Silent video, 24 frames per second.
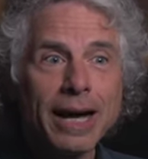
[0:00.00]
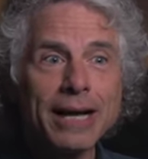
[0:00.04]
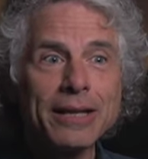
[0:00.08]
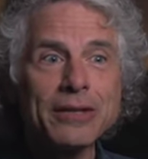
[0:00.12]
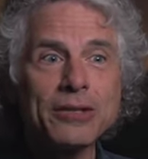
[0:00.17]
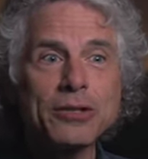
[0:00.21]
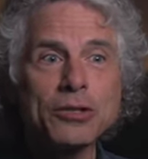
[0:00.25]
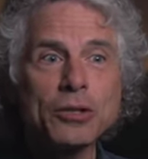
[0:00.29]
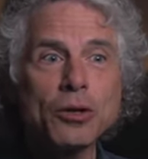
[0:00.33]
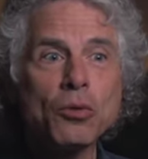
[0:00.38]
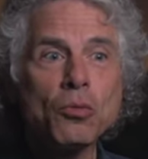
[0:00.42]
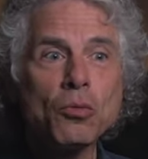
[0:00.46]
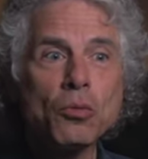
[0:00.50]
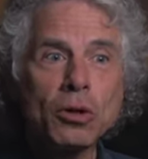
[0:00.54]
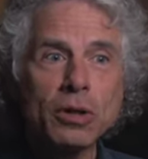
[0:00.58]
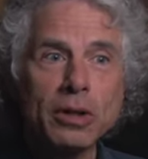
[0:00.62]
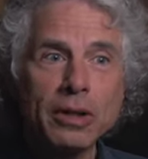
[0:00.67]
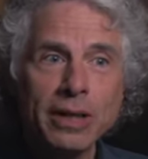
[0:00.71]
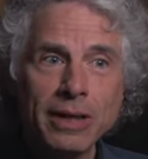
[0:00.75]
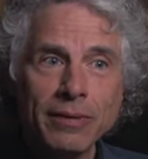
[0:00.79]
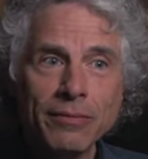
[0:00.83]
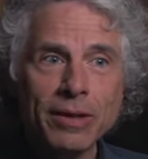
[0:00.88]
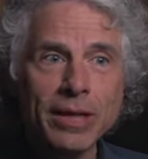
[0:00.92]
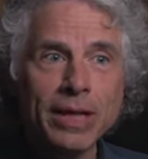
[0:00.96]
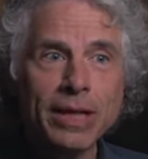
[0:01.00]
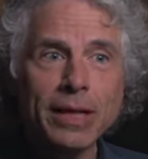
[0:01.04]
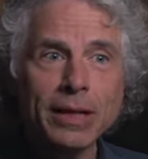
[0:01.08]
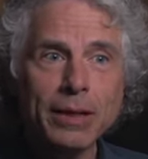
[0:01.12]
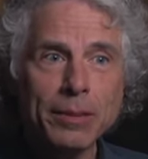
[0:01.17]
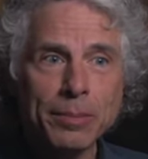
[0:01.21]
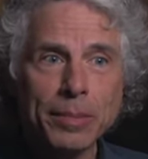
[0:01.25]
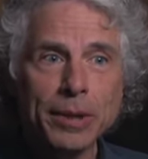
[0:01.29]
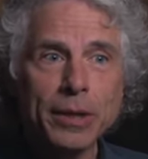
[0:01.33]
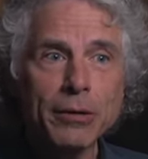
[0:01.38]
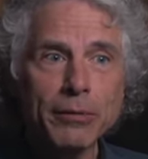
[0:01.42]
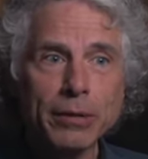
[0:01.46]
And so we're living in a
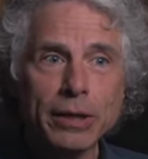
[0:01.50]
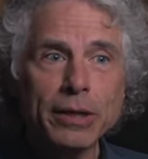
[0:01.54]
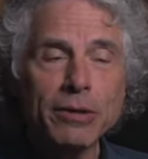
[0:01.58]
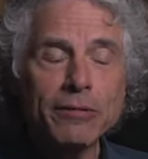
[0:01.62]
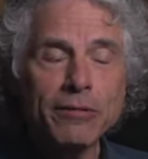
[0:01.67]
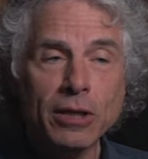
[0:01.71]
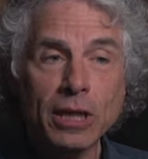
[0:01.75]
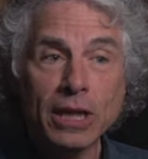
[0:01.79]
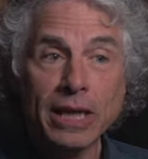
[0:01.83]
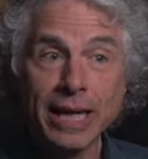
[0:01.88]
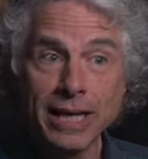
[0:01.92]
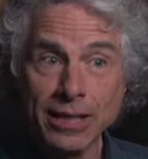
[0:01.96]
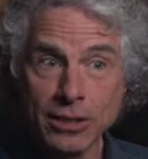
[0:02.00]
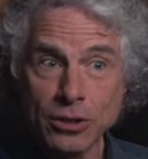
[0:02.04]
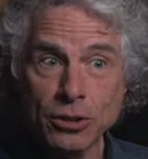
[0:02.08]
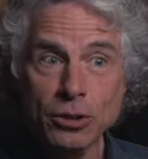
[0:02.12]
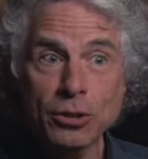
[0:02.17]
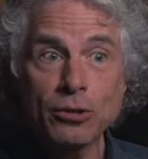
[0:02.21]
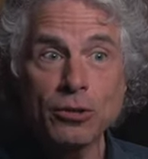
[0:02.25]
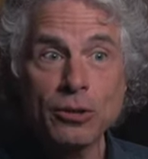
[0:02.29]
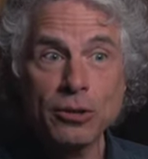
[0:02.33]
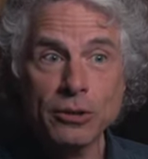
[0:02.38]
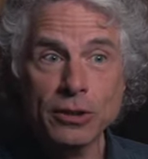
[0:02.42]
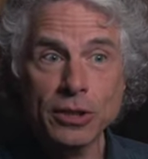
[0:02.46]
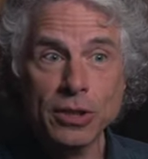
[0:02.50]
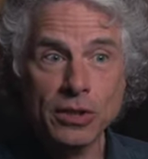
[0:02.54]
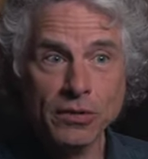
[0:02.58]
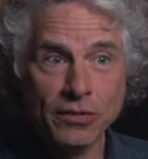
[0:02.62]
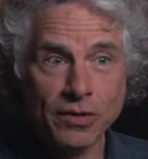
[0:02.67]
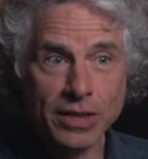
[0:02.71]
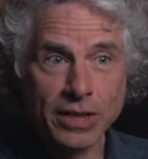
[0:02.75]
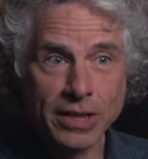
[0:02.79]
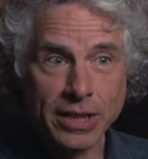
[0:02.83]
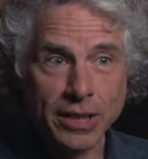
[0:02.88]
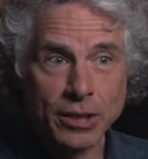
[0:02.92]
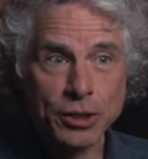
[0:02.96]
period for the last two thirds of a
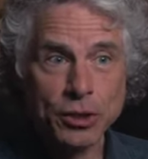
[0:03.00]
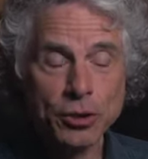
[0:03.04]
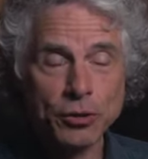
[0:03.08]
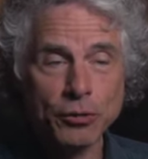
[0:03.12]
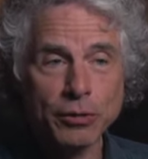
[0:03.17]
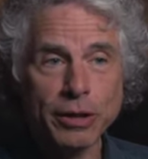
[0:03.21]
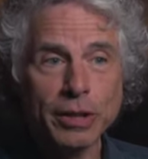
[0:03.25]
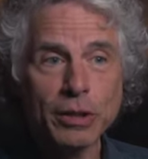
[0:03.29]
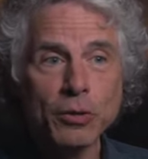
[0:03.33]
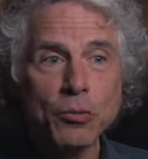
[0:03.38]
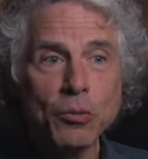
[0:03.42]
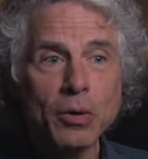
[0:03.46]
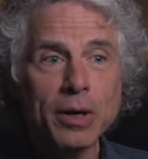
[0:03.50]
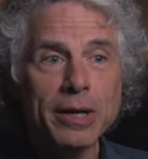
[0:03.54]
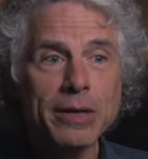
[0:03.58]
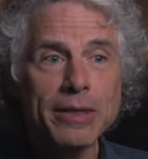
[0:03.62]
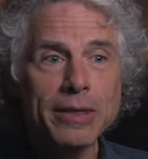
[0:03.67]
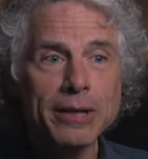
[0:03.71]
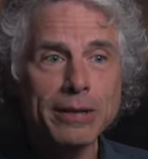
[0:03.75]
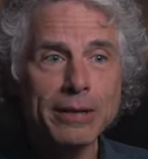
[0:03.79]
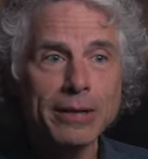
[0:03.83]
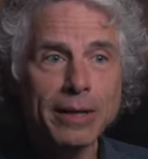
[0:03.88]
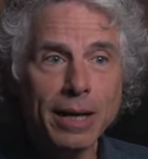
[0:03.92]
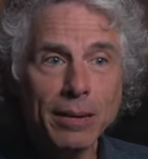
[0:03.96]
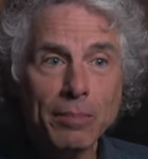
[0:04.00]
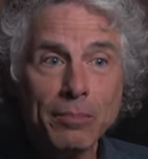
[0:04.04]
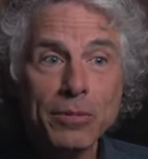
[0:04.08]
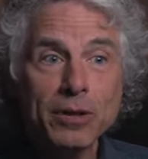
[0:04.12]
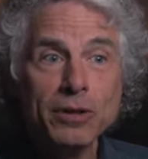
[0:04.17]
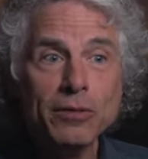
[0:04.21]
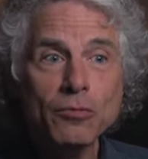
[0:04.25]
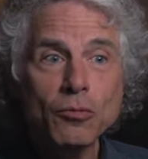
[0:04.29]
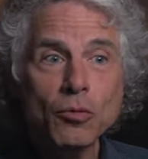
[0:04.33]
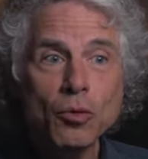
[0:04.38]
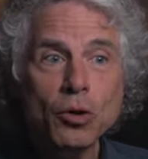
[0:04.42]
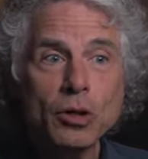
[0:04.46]
century where the number
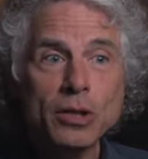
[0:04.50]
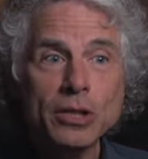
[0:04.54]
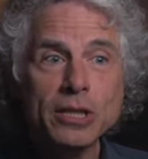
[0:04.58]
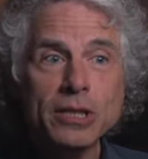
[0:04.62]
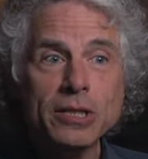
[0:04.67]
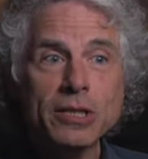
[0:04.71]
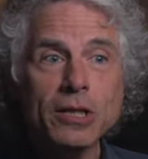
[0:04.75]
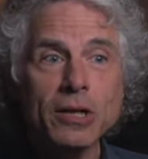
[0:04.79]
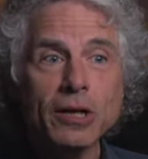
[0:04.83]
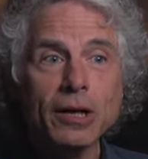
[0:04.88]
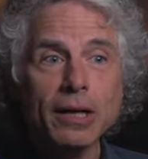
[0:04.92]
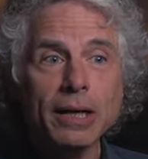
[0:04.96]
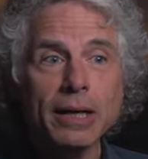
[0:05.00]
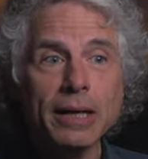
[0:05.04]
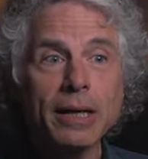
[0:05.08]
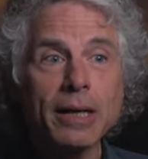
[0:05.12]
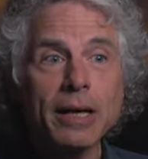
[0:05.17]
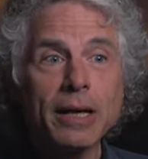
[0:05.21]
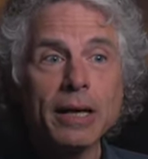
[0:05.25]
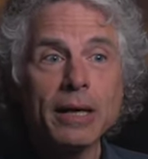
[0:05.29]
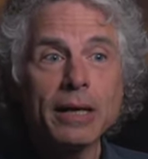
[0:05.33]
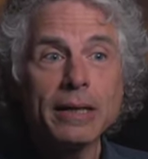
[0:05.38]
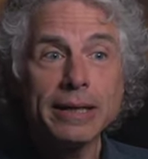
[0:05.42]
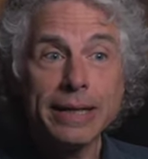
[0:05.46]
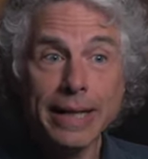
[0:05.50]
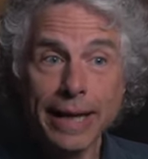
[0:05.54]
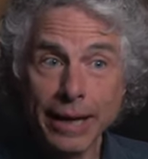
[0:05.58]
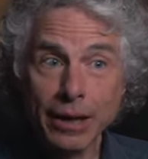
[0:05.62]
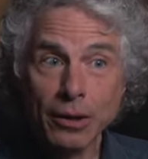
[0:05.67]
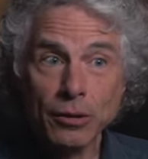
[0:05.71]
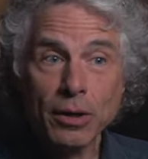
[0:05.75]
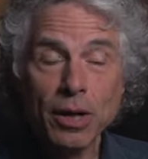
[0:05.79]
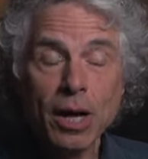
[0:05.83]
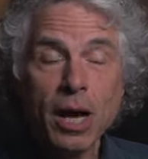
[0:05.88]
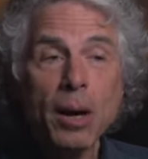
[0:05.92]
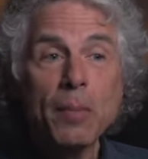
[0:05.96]
of wars has gone
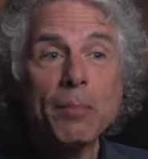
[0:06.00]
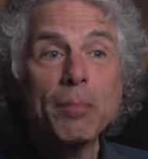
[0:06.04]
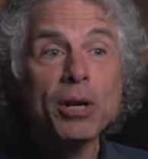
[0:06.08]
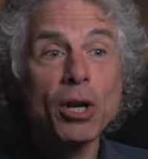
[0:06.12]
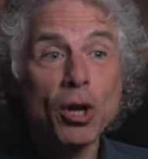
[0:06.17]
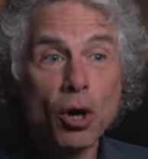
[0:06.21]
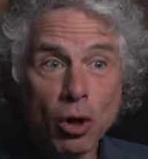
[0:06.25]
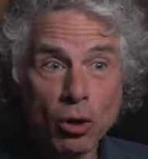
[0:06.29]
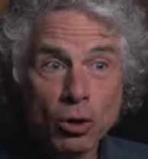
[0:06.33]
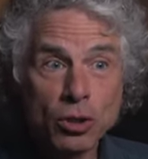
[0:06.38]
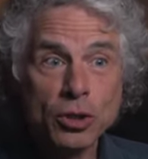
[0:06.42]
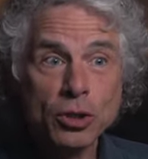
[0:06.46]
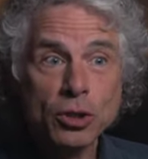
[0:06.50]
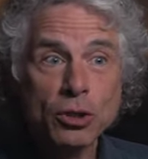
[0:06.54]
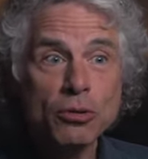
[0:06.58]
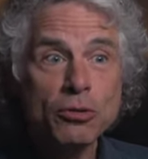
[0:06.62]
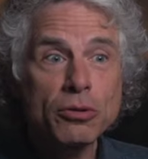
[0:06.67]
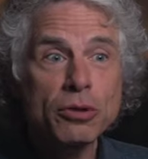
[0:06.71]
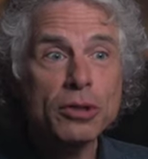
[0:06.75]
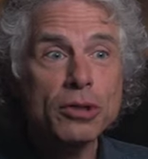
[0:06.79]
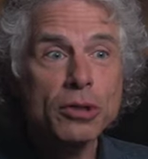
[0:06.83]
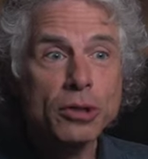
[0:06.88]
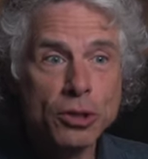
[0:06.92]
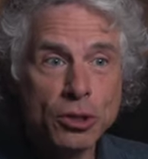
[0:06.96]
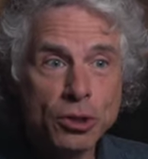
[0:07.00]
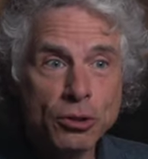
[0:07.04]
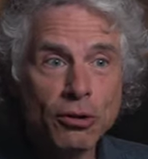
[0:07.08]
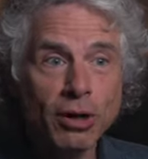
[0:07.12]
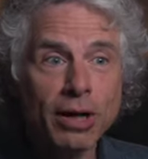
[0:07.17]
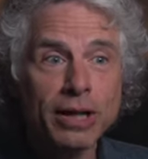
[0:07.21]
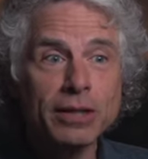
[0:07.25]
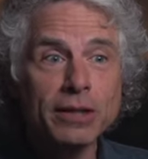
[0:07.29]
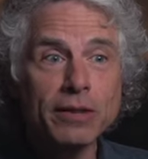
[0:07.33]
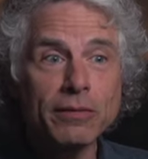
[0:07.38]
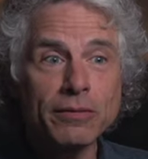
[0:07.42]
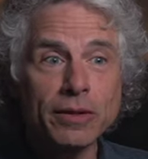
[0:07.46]
down, but also the
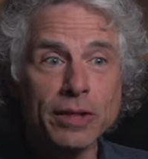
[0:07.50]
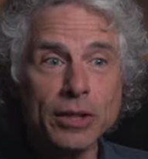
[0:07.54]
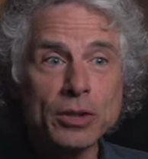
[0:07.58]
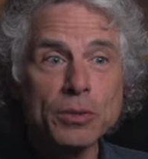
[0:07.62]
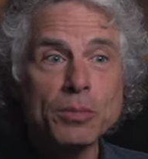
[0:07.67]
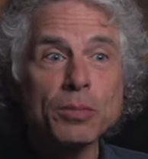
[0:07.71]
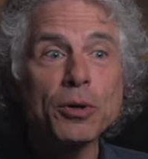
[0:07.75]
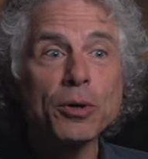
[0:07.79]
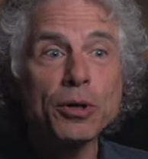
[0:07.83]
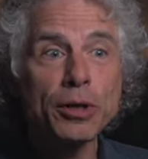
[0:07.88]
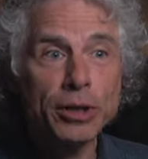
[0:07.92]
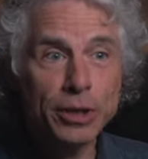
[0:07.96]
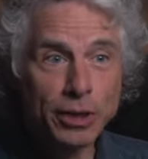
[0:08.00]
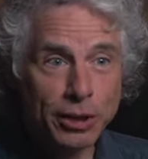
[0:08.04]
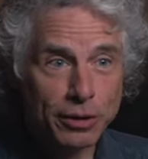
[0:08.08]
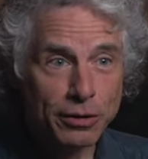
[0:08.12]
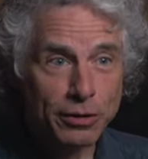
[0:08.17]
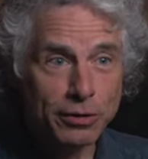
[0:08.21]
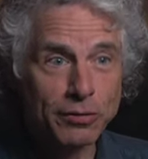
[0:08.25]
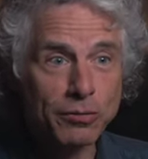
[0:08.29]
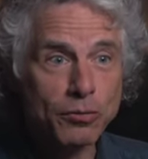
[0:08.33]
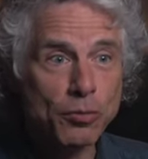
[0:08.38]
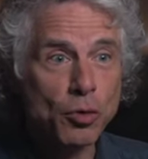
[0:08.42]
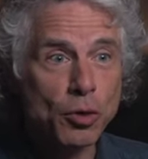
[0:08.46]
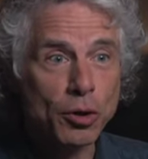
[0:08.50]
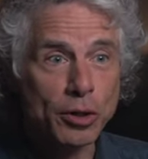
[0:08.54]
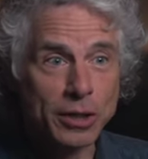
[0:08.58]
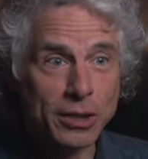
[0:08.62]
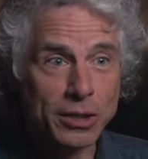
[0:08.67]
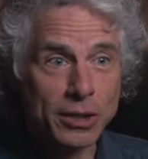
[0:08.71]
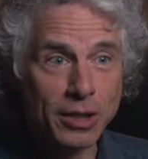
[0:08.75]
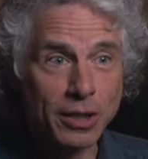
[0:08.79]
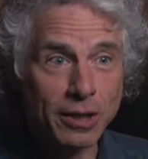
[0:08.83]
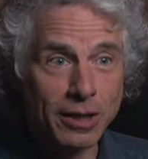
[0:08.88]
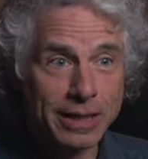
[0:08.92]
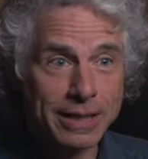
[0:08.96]
destructiveness per year of war
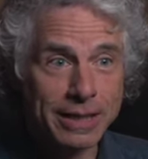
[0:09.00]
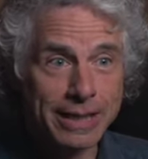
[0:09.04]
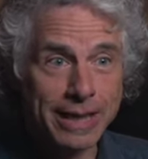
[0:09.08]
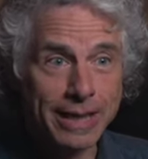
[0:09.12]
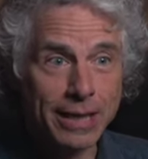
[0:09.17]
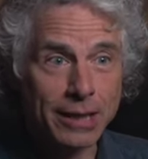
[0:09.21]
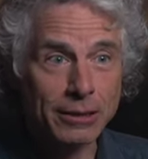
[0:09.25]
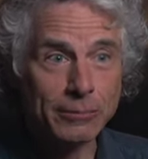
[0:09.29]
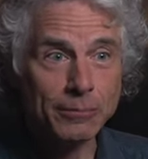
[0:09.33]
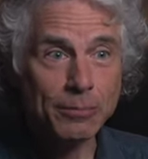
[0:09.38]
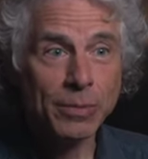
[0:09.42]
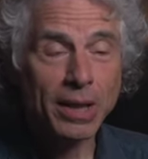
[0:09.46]
has gone down.